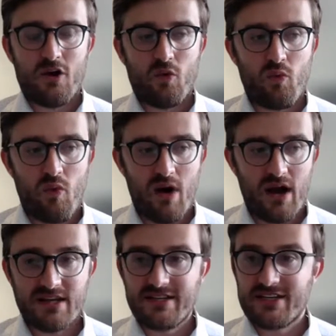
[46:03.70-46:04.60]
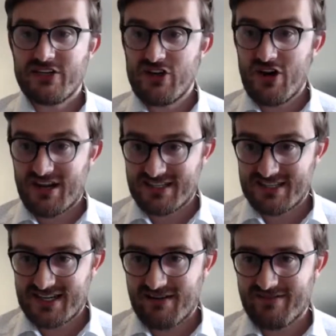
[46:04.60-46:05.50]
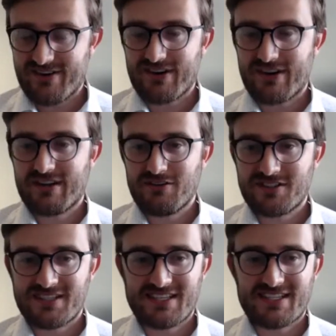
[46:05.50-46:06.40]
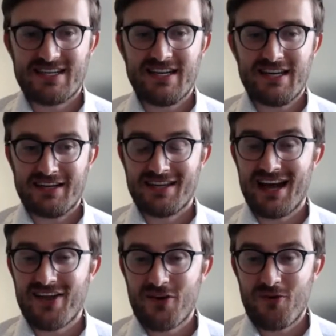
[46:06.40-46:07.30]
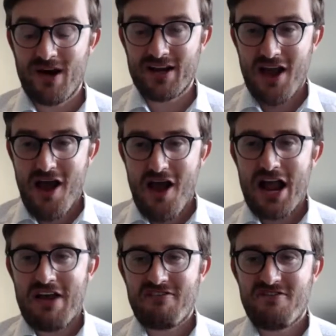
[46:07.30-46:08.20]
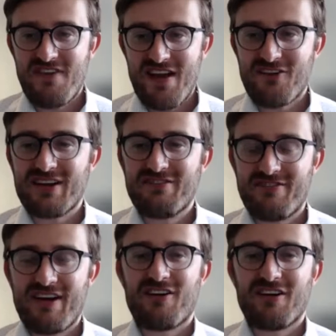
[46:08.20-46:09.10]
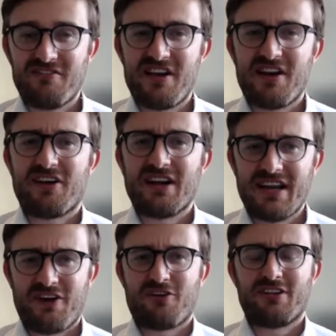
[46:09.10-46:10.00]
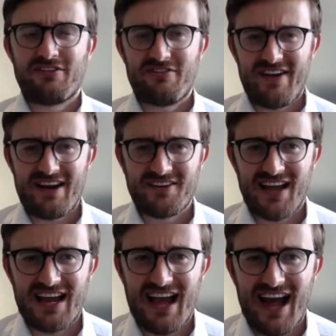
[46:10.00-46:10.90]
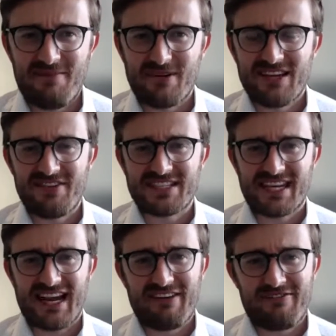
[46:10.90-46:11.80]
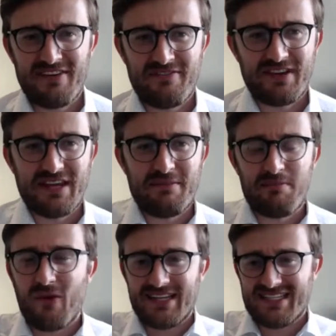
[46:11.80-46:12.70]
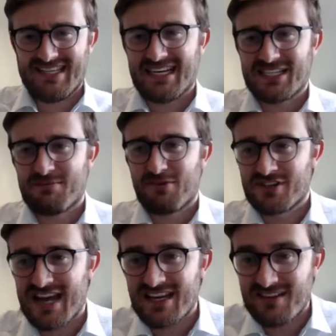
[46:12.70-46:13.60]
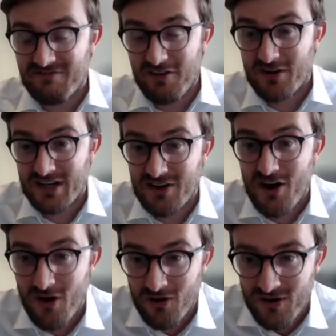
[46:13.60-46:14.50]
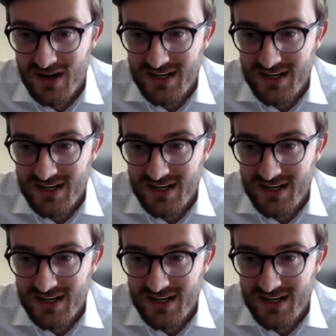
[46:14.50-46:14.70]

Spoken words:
One did not come very close to succeeding. The other one very, very, very narrowly failed. I believe it's like a 50.6% voted no